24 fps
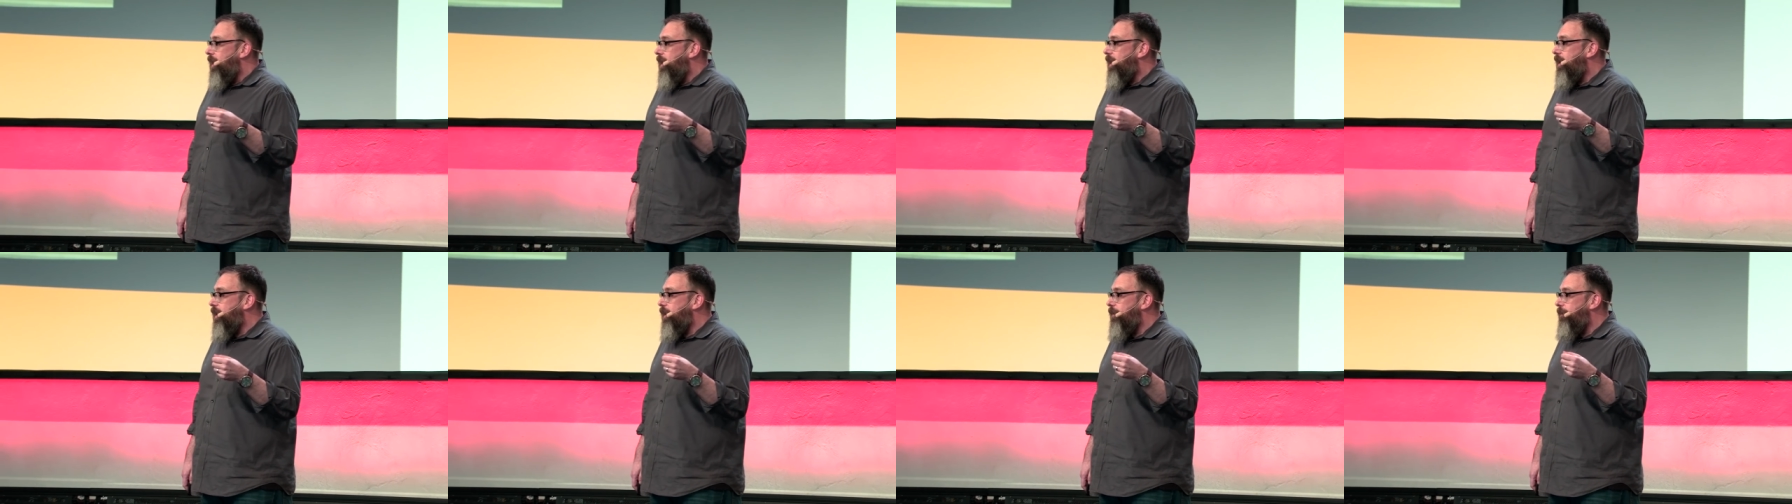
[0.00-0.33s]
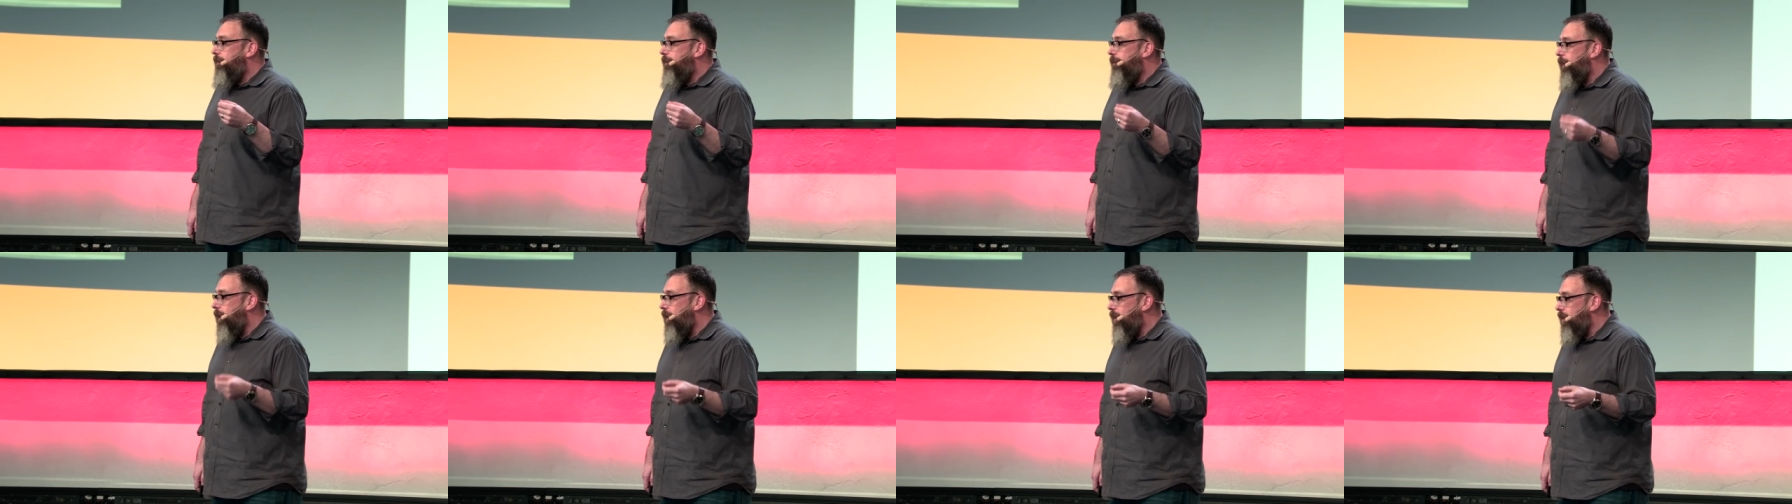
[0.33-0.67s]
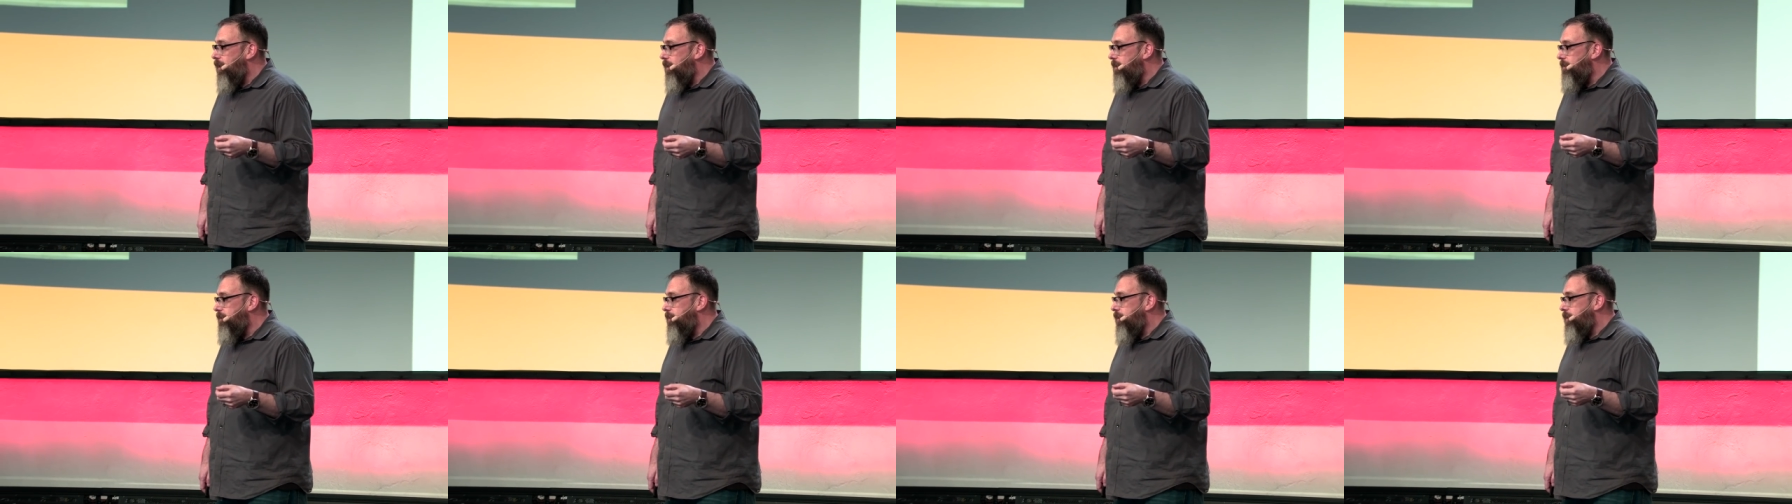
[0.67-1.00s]

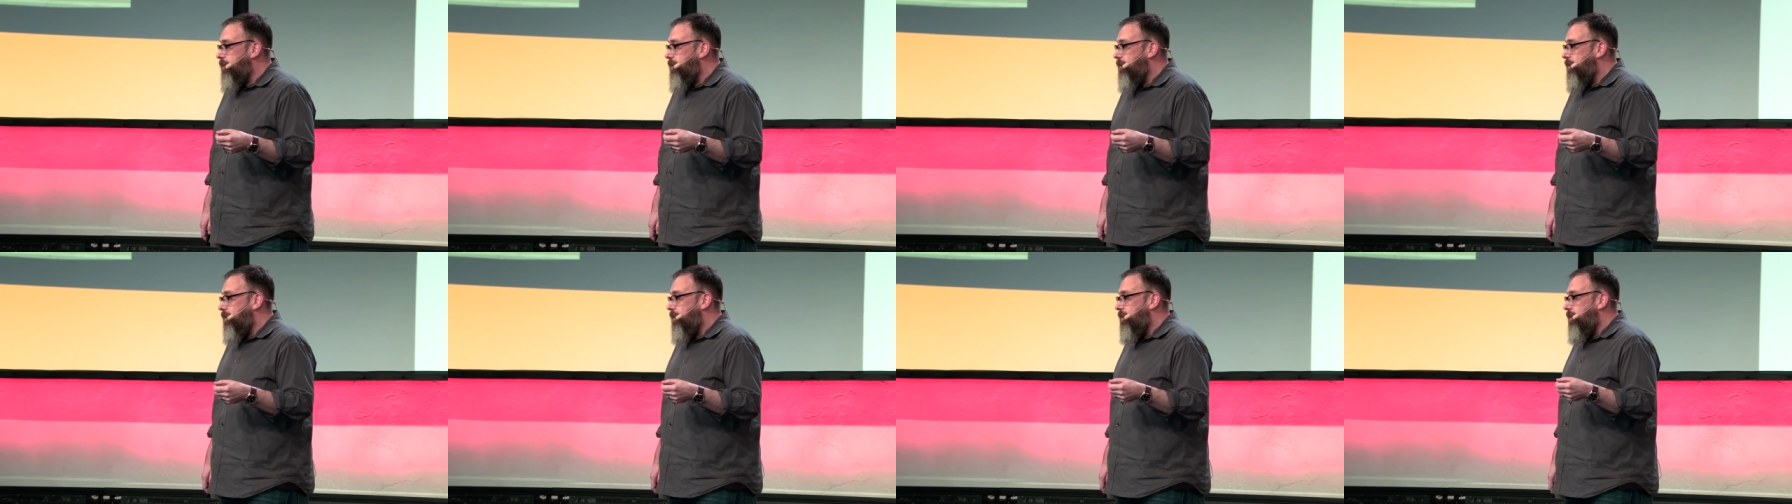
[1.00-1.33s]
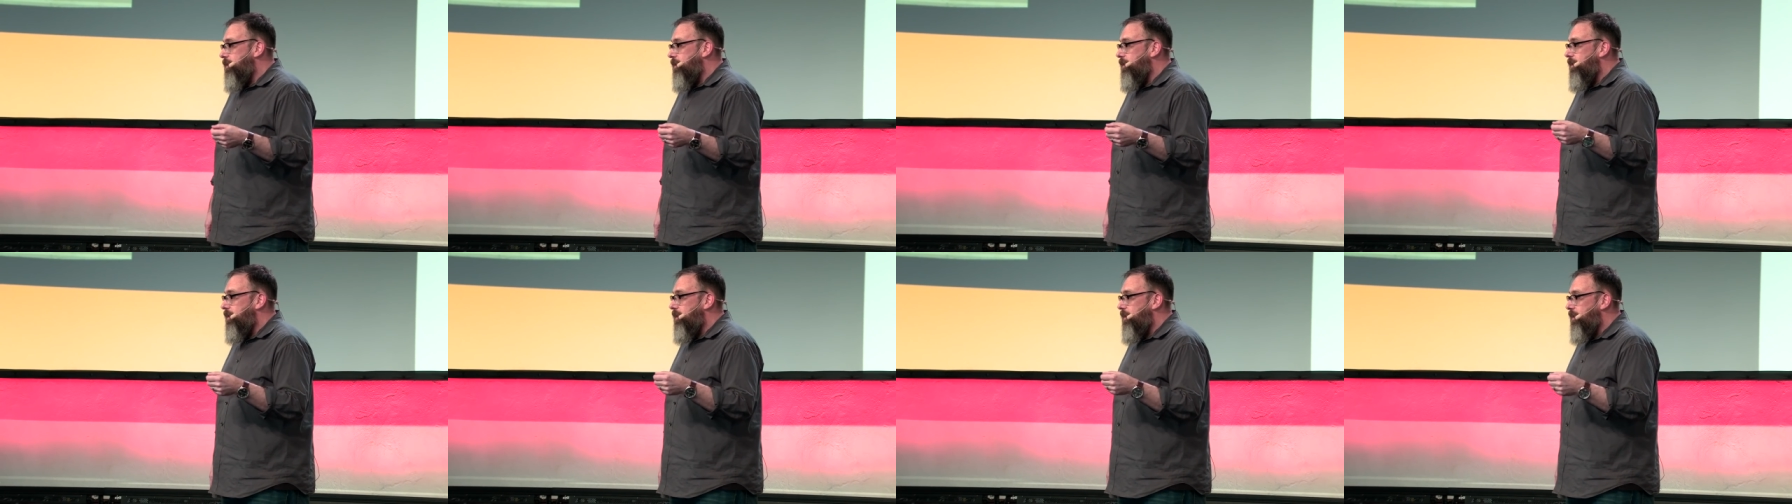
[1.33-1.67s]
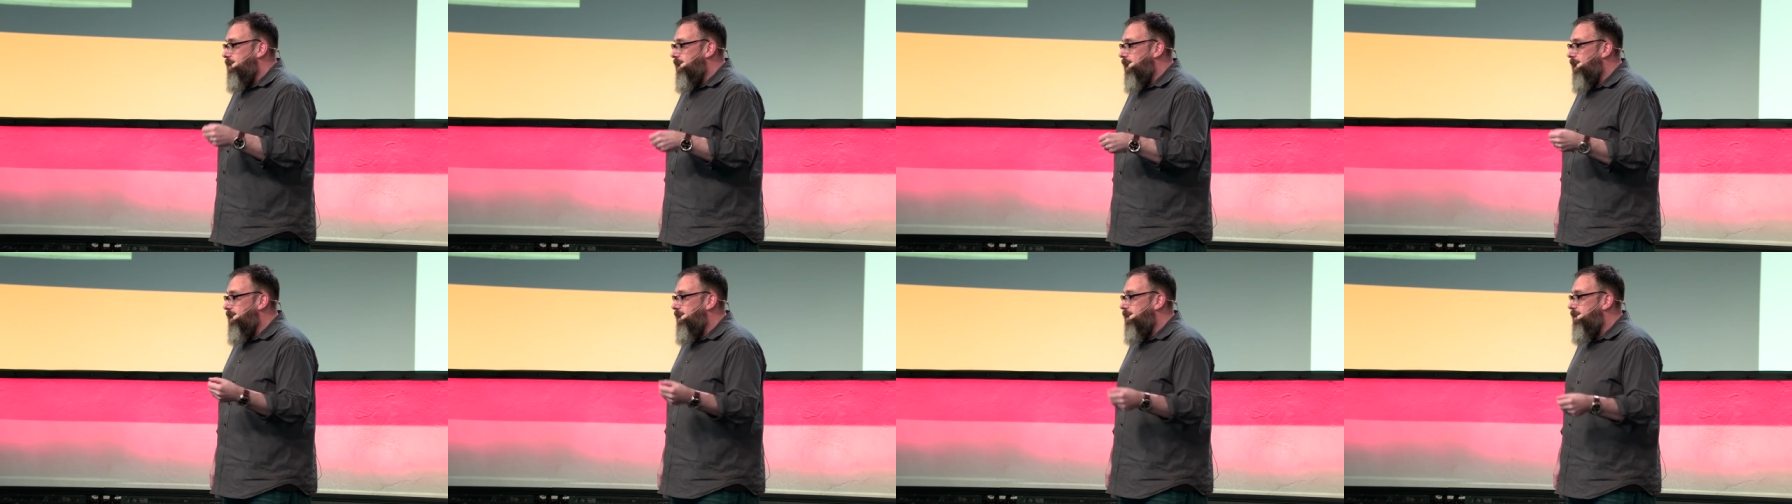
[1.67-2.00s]
confirms
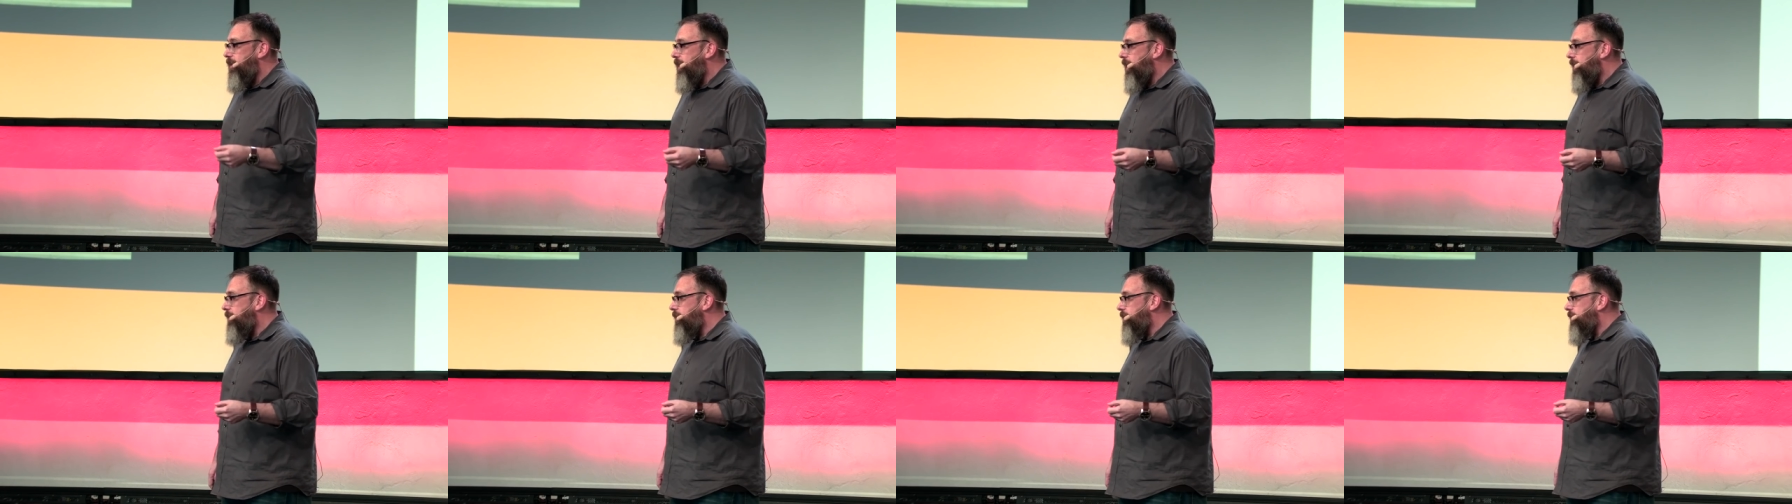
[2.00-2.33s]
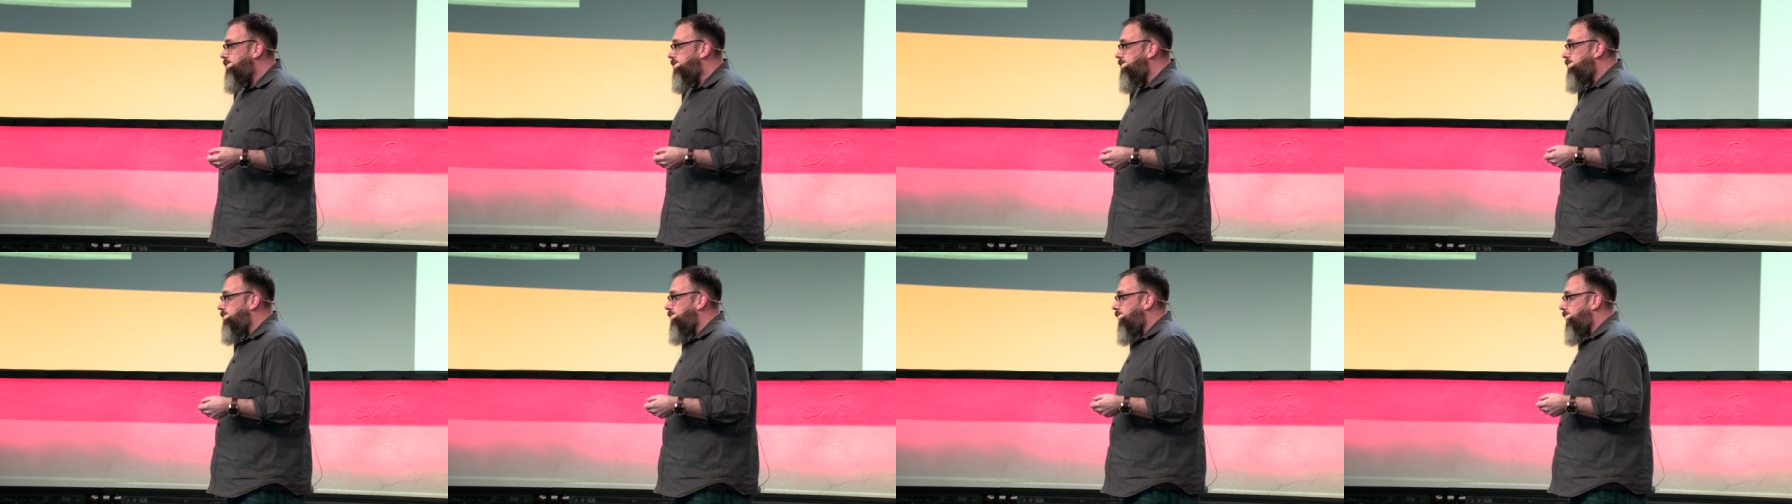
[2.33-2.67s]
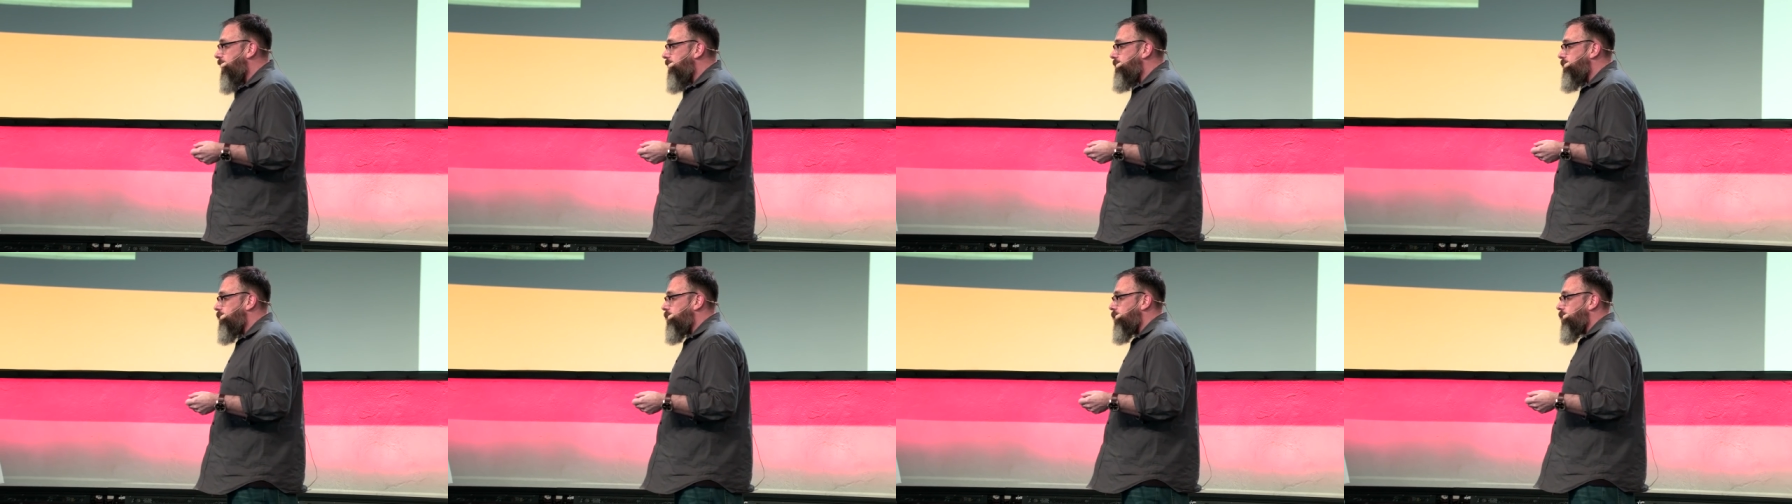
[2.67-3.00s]
yet another
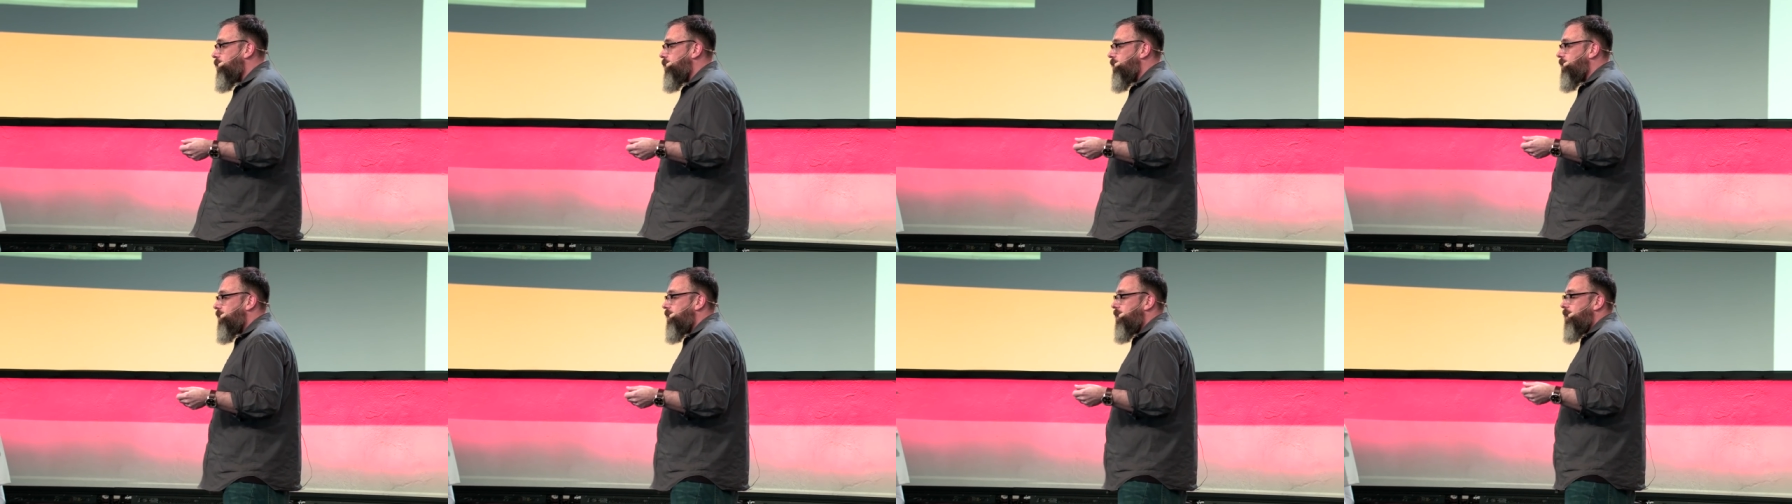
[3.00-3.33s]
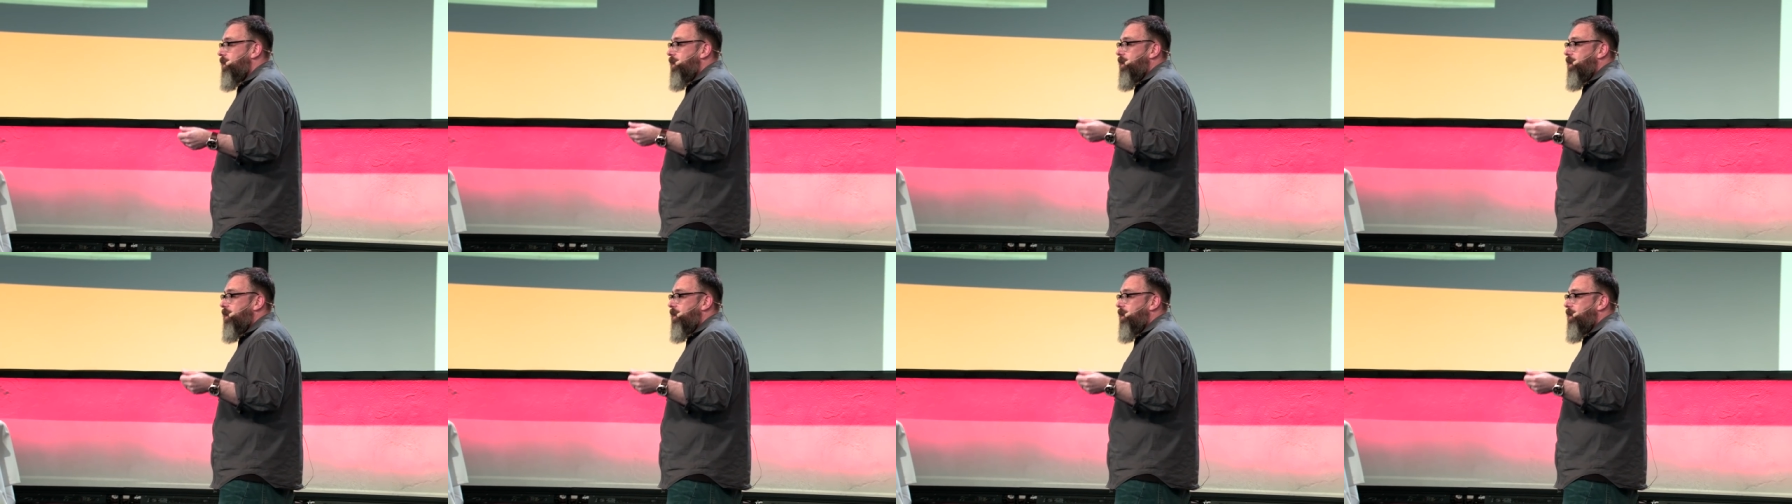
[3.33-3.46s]
design rule.